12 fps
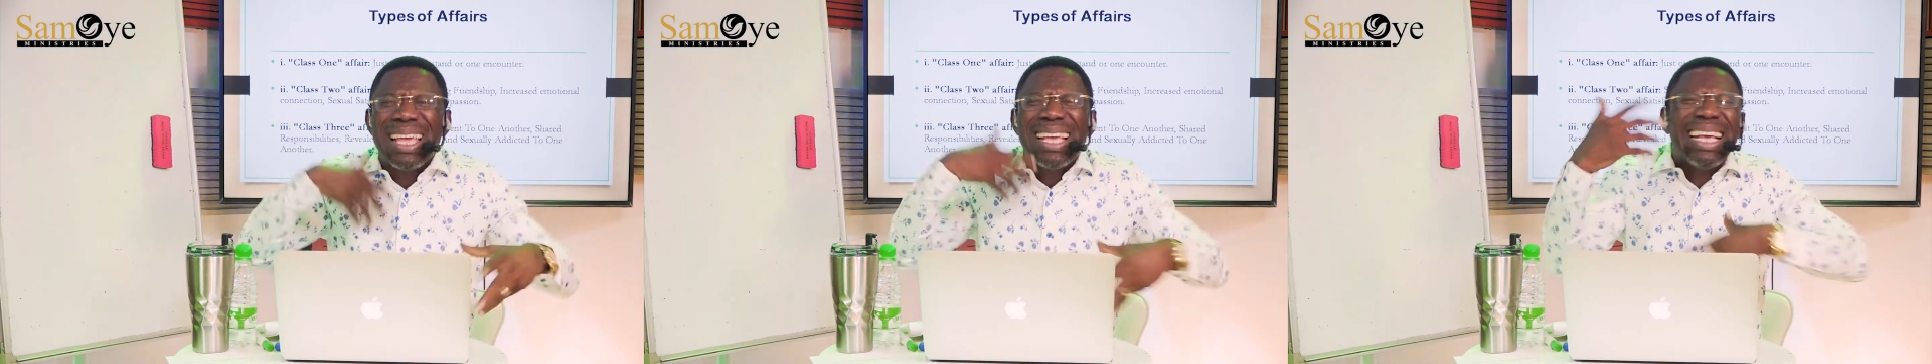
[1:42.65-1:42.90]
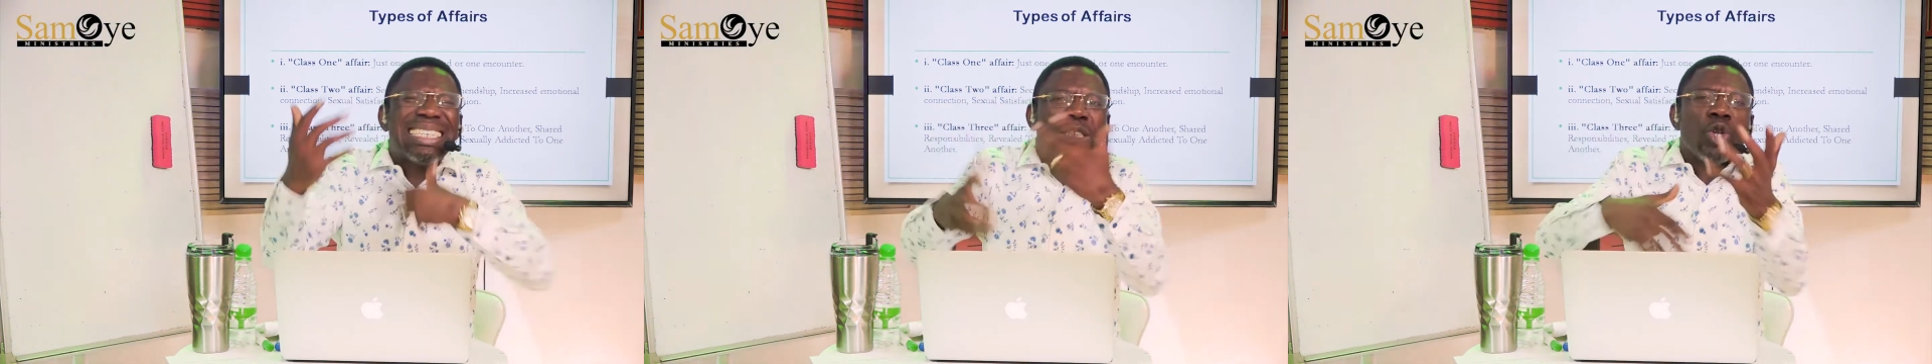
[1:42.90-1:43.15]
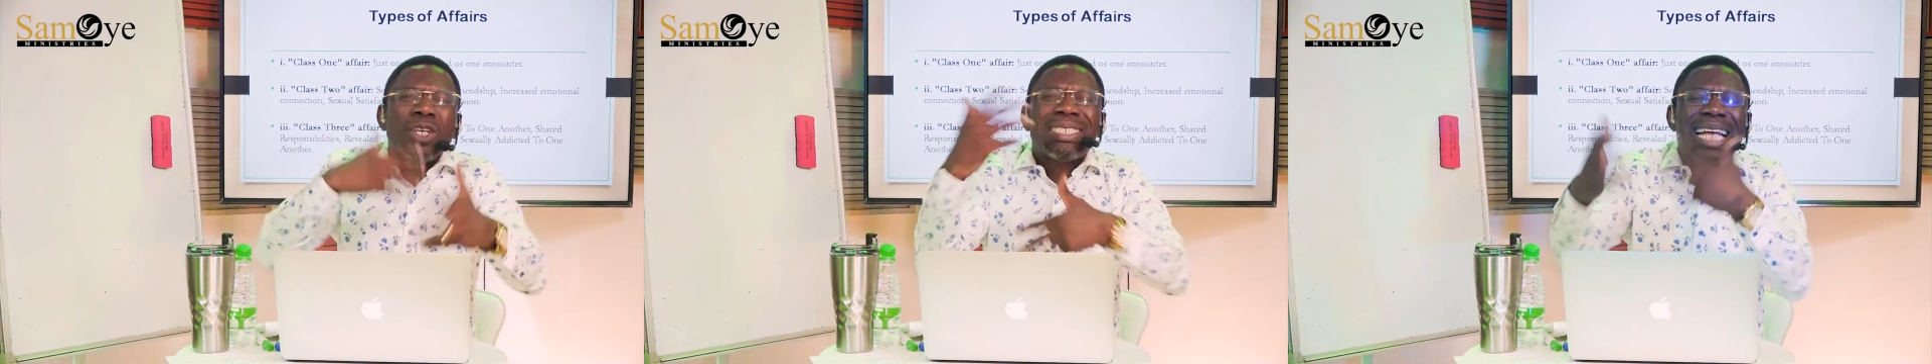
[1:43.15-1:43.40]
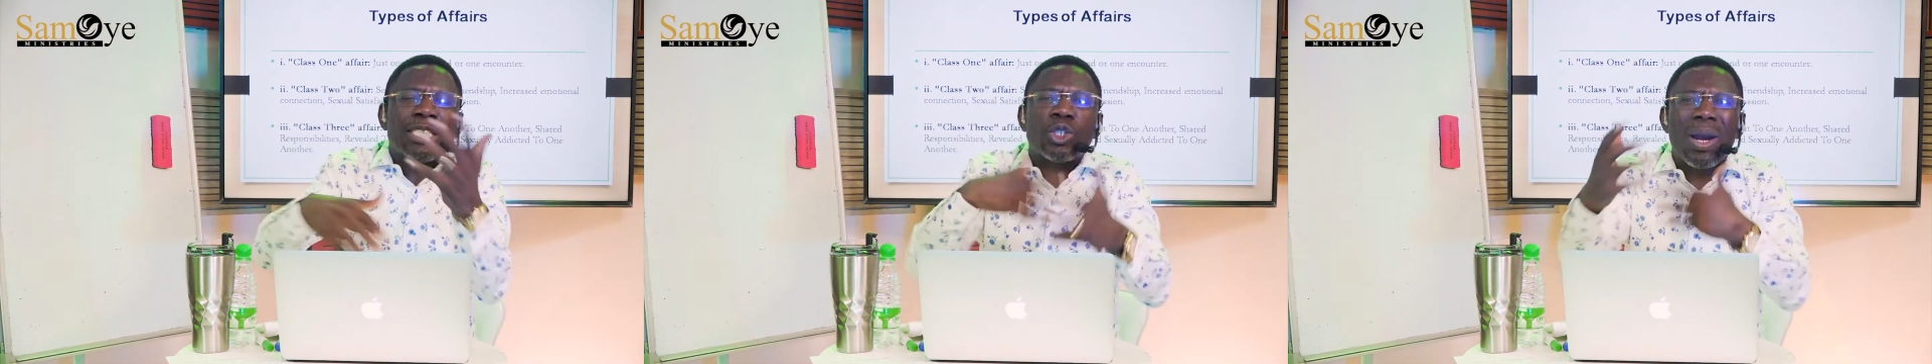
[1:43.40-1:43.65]
is not
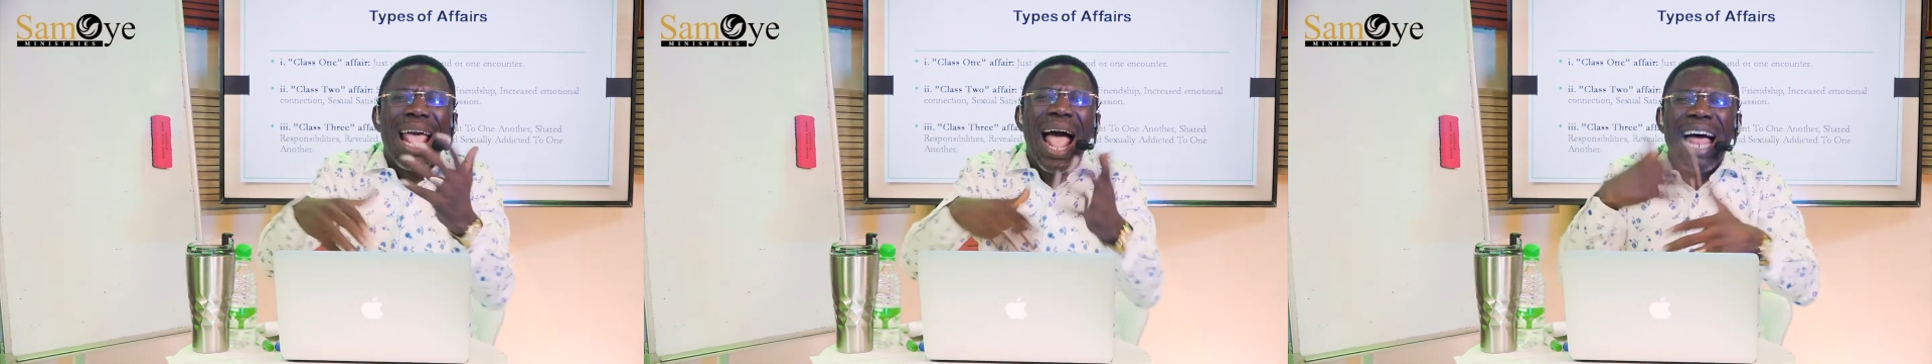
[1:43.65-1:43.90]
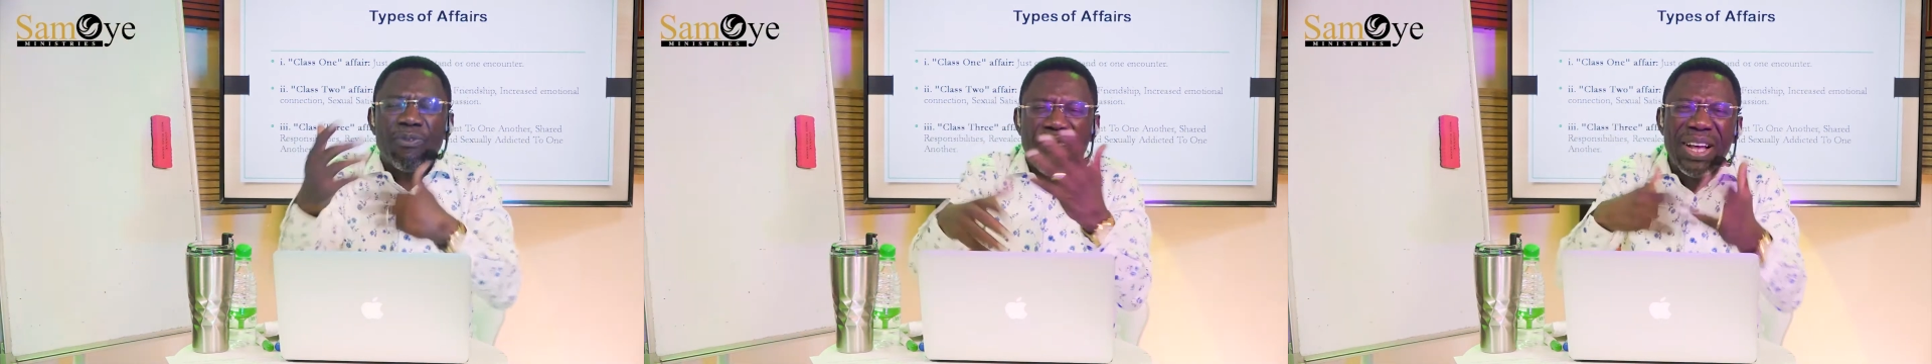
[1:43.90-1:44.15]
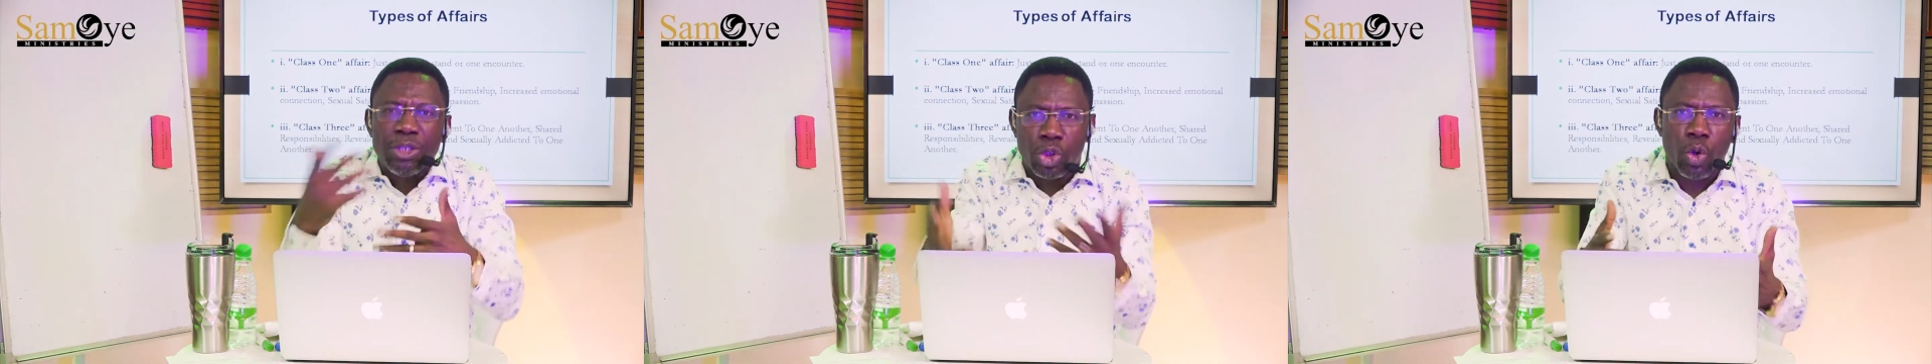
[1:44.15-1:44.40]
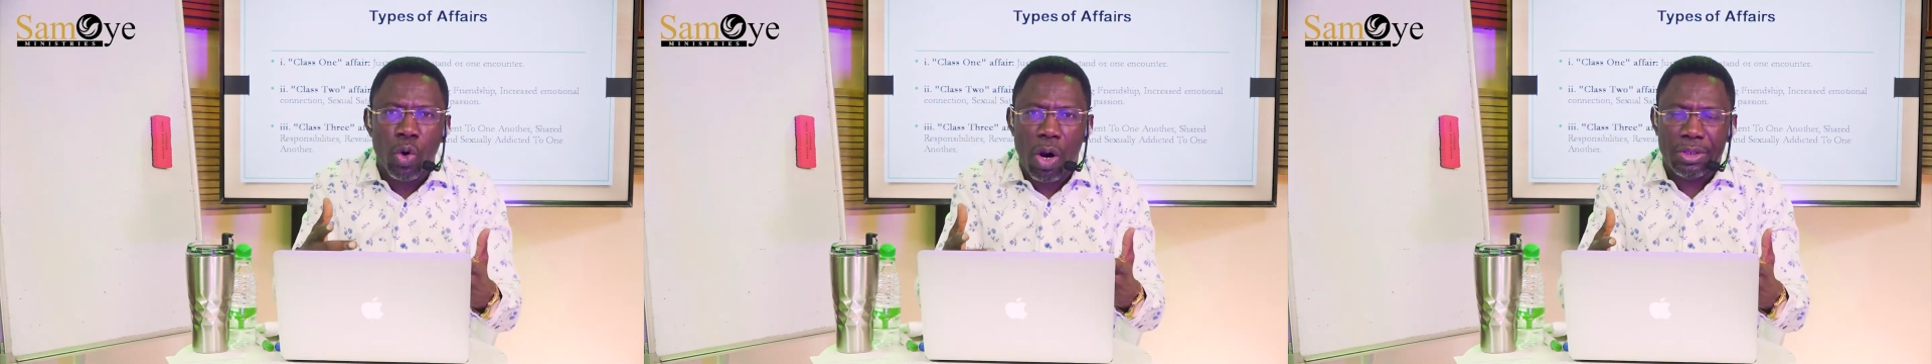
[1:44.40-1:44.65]
sexually
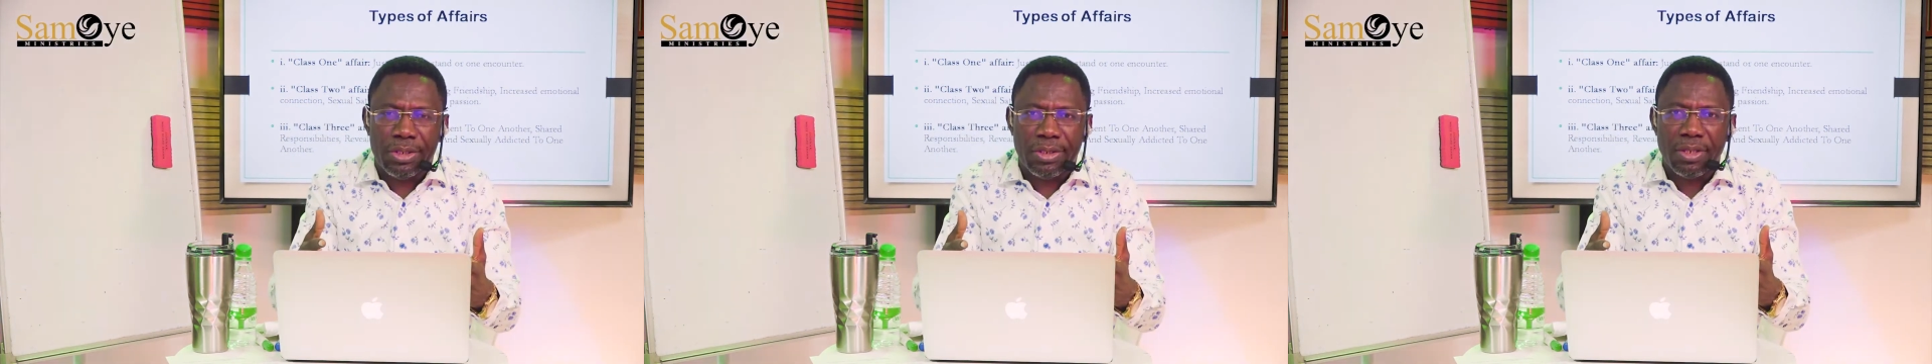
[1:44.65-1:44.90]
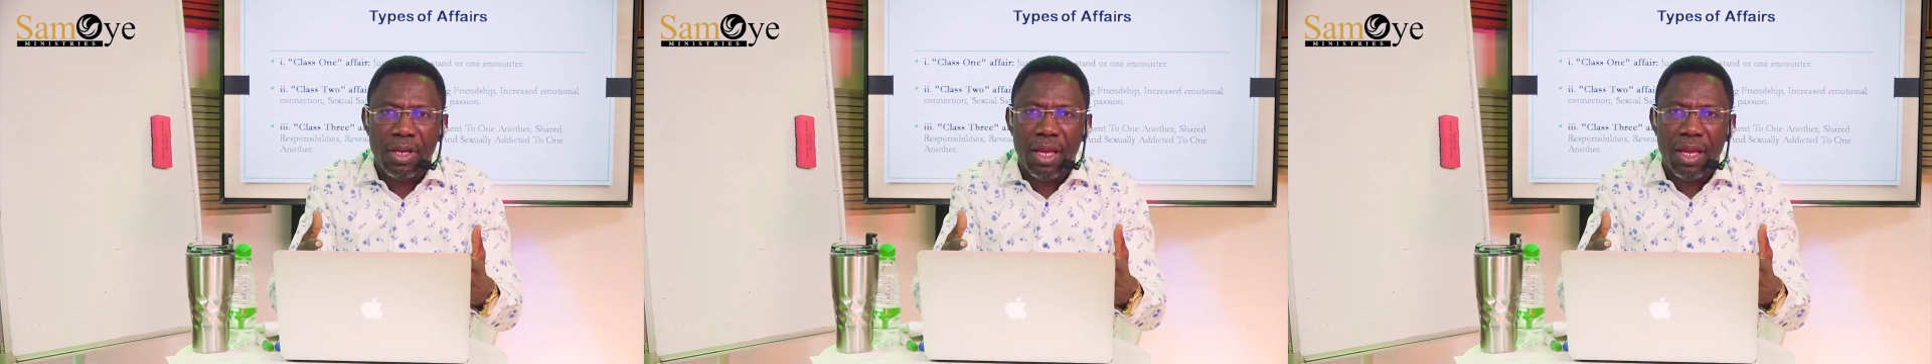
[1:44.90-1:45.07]
adventurous.